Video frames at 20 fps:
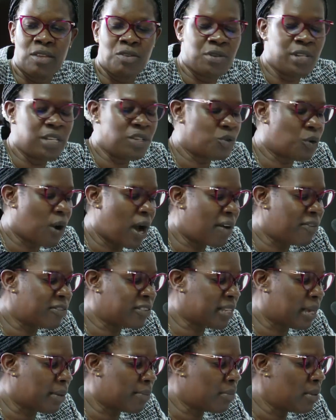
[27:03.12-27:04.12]
You need to have
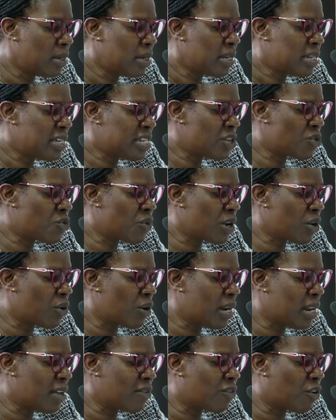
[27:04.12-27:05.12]
some degree
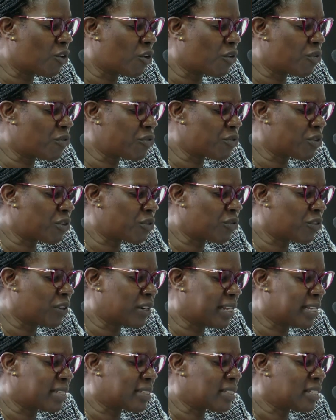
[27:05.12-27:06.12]
or level of
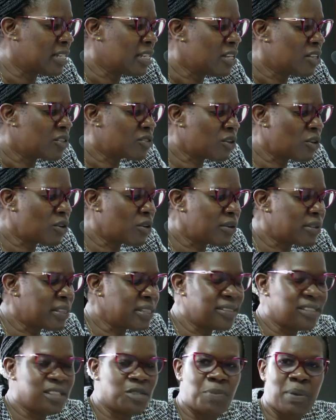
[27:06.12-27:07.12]
truthfulness. So
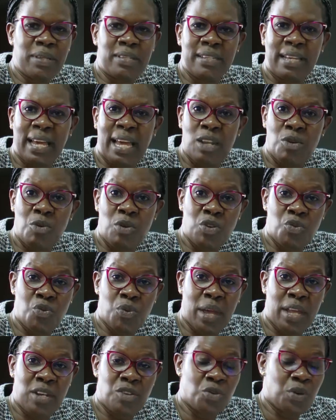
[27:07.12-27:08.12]
this is basically what
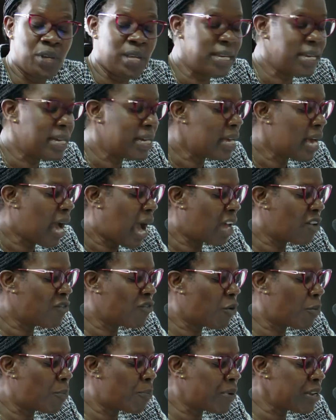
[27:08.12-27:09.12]
we are doing. And
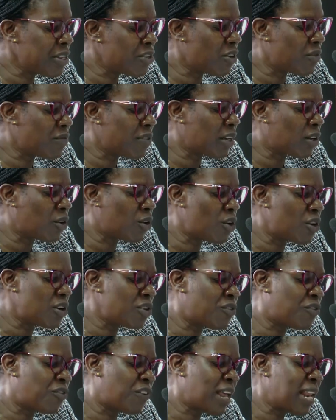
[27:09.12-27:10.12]
for breach of the
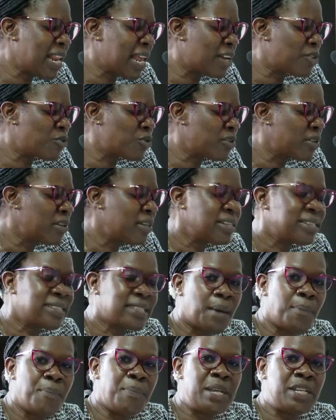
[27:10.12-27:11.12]
code, failure to
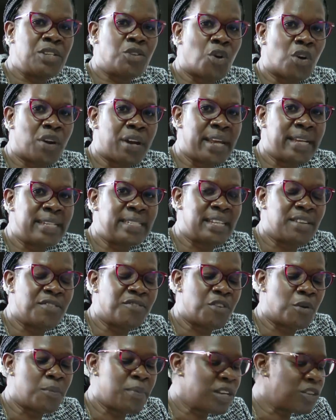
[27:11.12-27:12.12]
submit correct
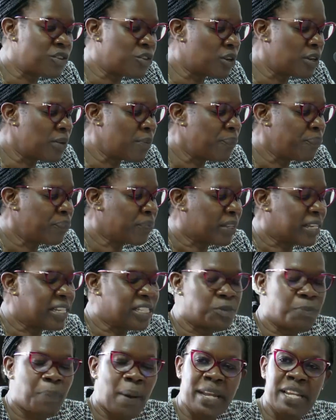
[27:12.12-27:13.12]
information
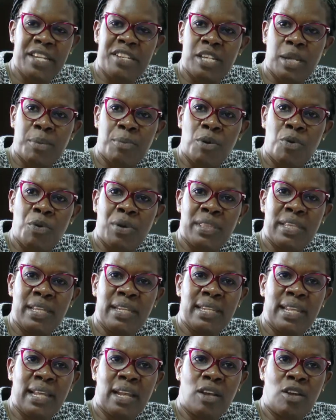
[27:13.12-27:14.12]
is punishable
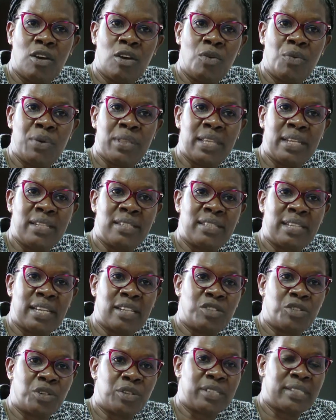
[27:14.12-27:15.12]
within the law, within
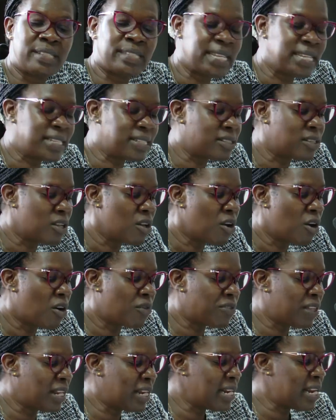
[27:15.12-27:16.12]
Section 6
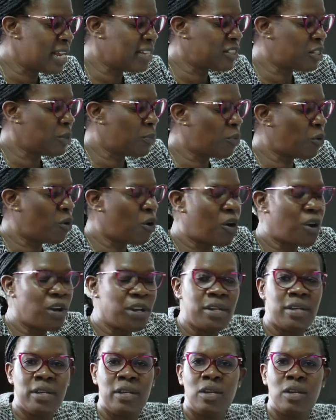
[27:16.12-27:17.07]
of the Leadership Code.